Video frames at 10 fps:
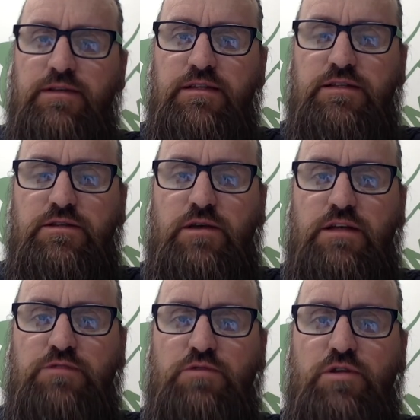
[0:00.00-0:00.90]
It's
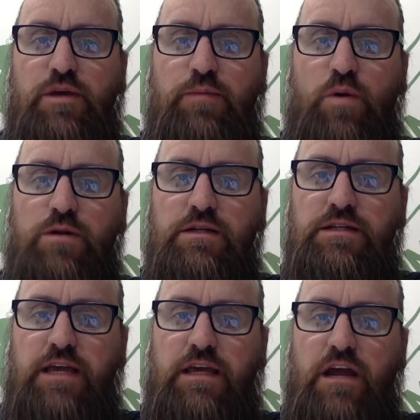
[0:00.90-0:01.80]
it's really important to
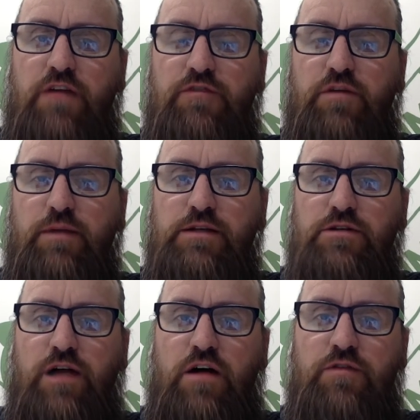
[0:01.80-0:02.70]
take care of your
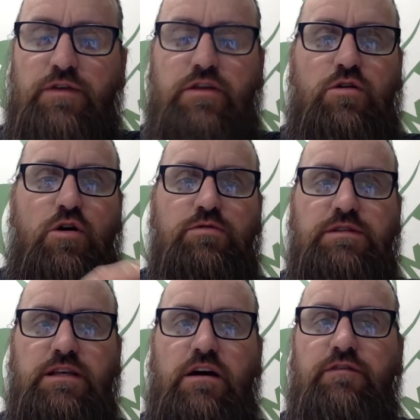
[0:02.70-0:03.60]
mental health and your own
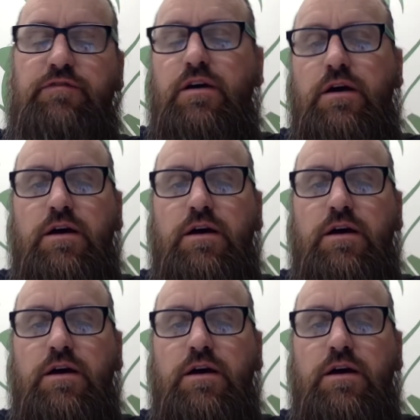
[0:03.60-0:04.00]
self.